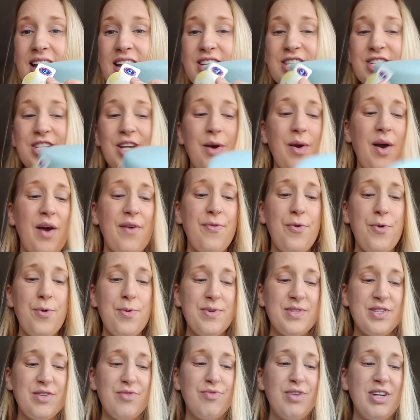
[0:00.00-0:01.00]
so I thought it
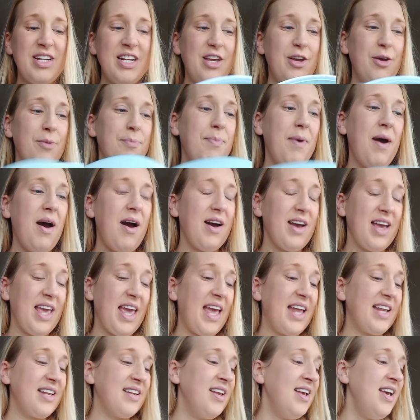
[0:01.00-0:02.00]
was a really good
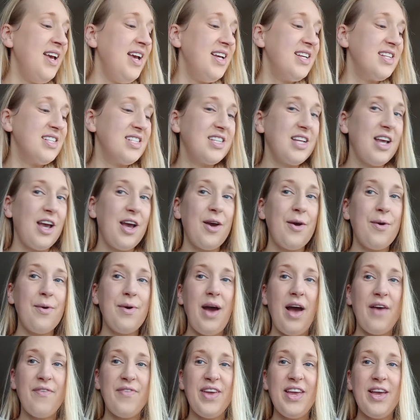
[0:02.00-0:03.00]
bargain. So
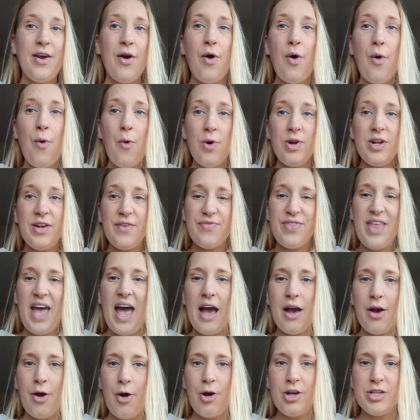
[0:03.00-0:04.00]
I think all of
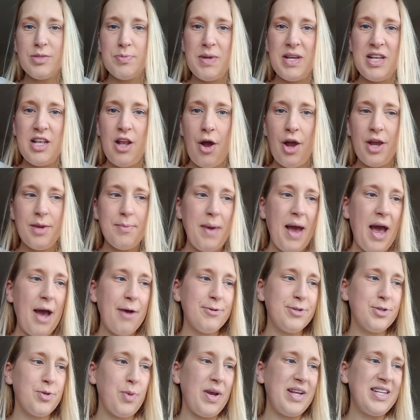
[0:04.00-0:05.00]
that cost me
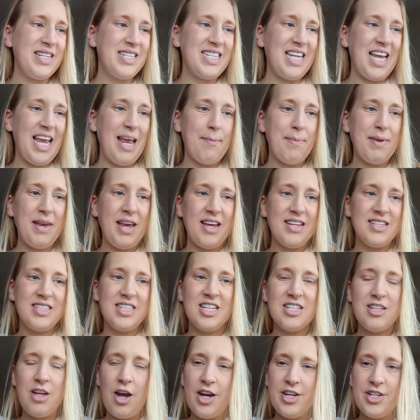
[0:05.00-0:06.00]
£9.20 because
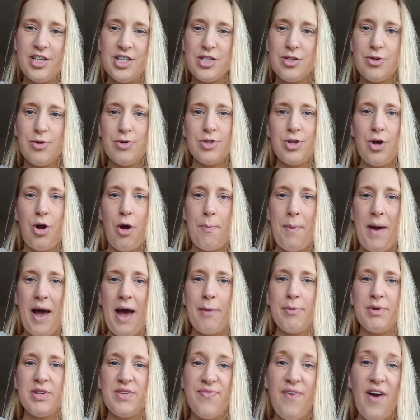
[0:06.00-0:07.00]
the dinosaur top
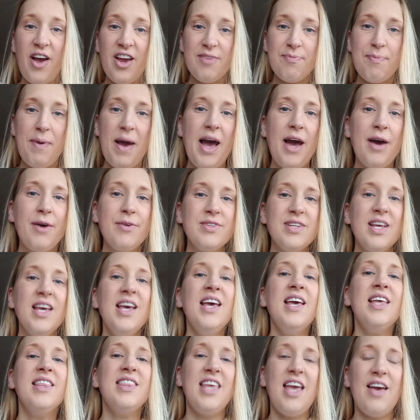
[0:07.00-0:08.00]
hat was £5.
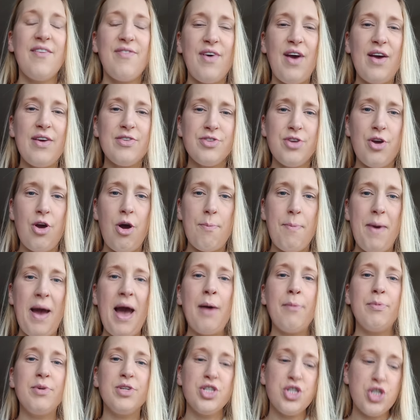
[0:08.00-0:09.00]
The other top
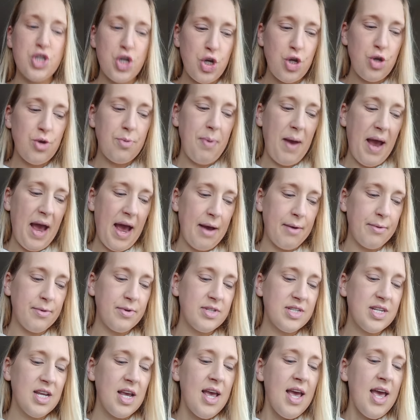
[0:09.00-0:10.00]
hat was
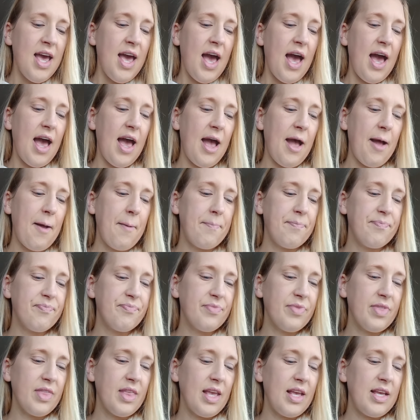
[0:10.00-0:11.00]
£2.
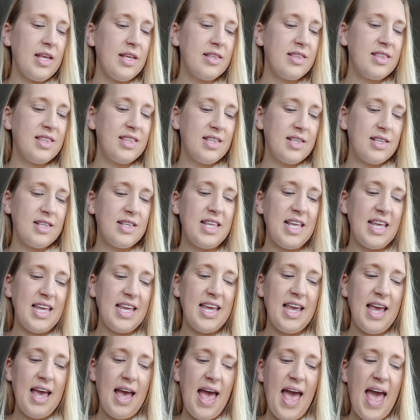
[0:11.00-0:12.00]
Um,
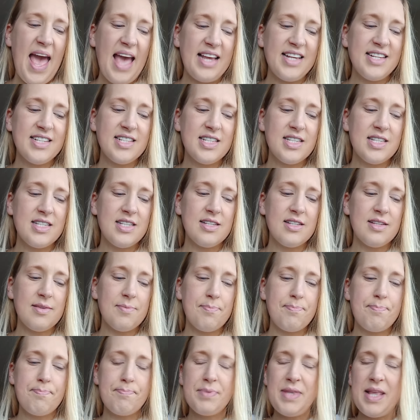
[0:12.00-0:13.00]
the eggs
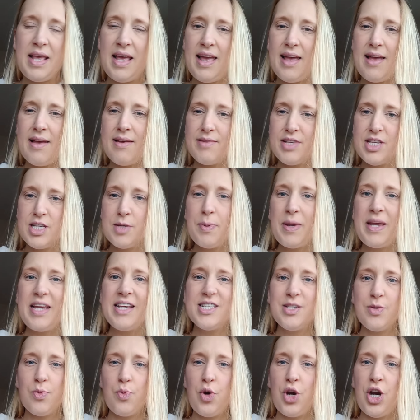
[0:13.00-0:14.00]
the
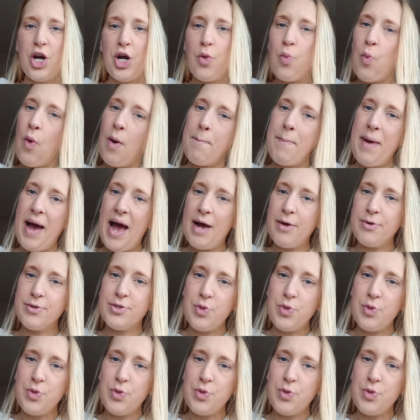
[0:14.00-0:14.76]
sweets were one pound